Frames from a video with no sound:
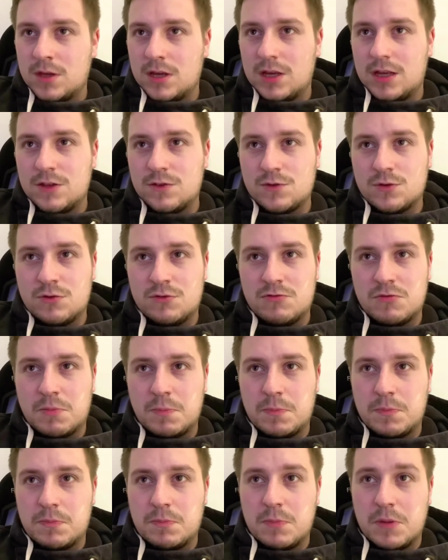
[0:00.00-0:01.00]
It's going
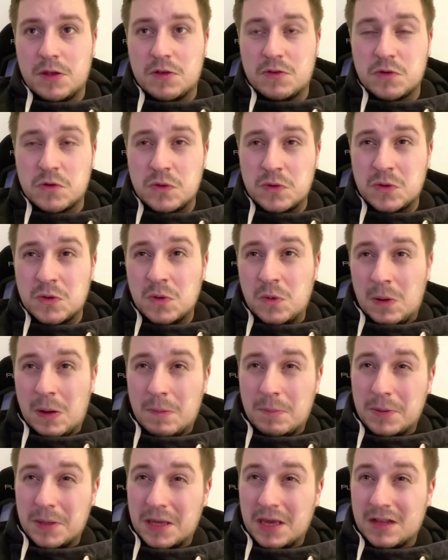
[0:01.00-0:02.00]
to go
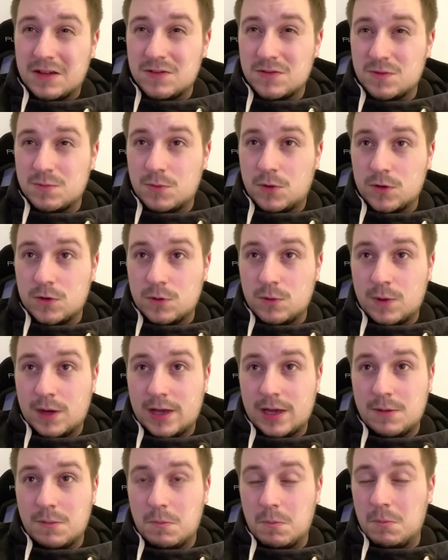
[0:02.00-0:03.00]
up against Model
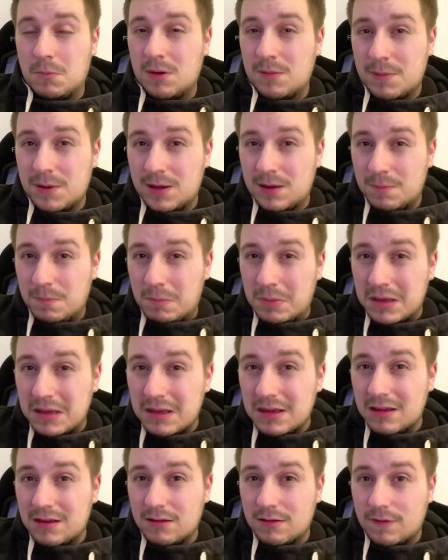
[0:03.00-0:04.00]
Y, maybe
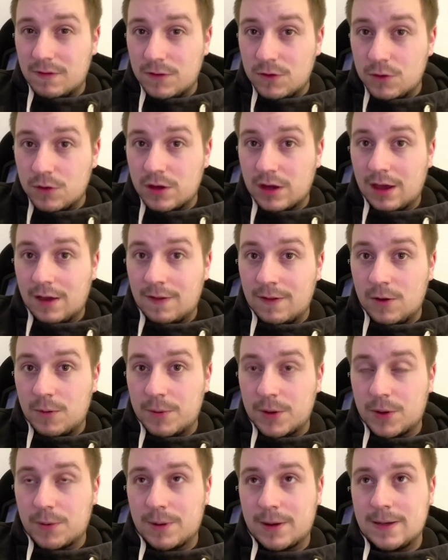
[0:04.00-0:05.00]
B in the UK a little
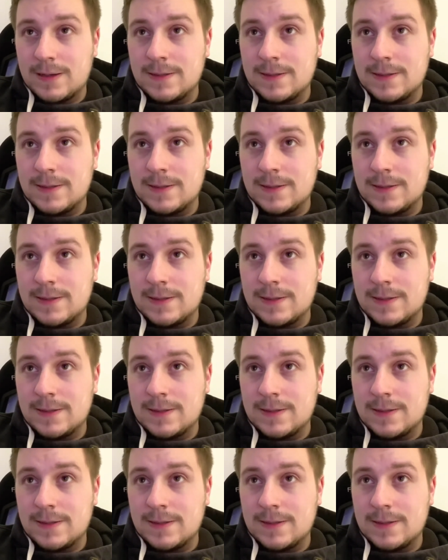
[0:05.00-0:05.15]
bit quicker.